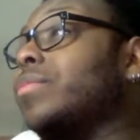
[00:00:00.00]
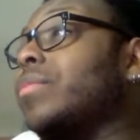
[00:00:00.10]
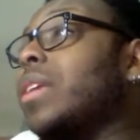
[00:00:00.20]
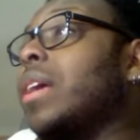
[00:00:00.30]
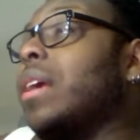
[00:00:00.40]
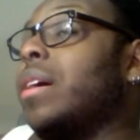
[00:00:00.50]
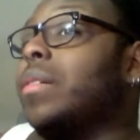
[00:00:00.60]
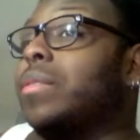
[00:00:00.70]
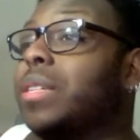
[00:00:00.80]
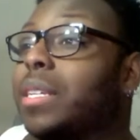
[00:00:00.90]
you
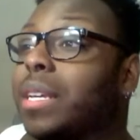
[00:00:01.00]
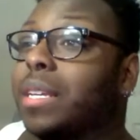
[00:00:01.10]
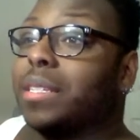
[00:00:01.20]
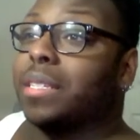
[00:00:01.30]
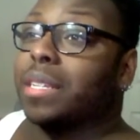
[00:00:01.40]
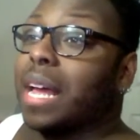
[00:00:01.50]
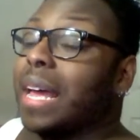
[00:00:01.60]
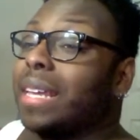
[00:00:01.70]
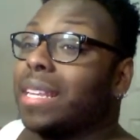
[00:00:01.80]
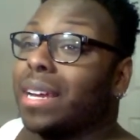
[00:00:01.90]
know, and I
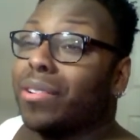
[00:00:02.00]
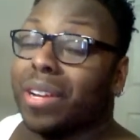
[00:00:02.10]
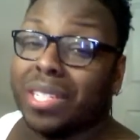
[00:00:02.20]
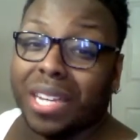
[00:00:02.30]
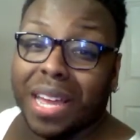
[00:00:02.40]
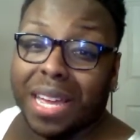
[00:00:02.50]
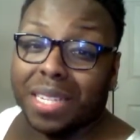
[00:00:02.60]
hate that crunchy